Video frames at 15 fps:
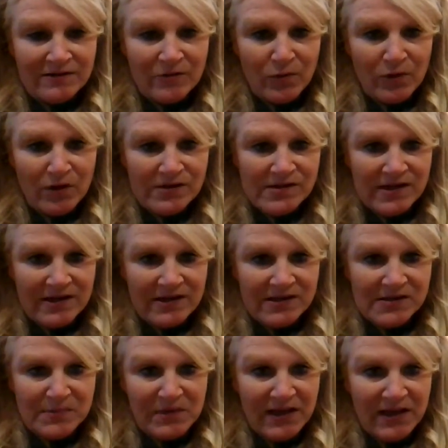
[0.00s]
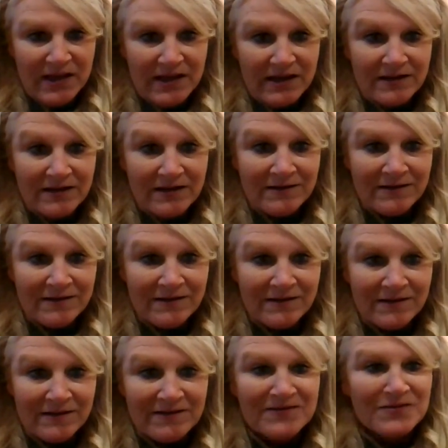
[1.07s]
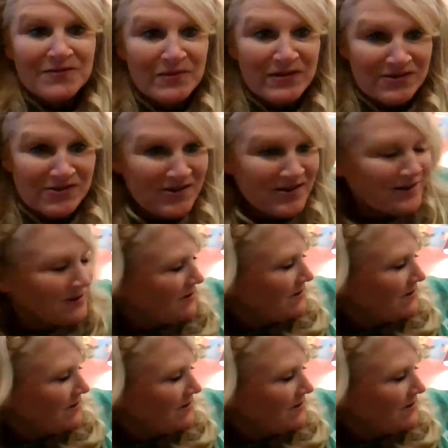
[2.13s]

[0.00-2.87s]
Words that explain the picture.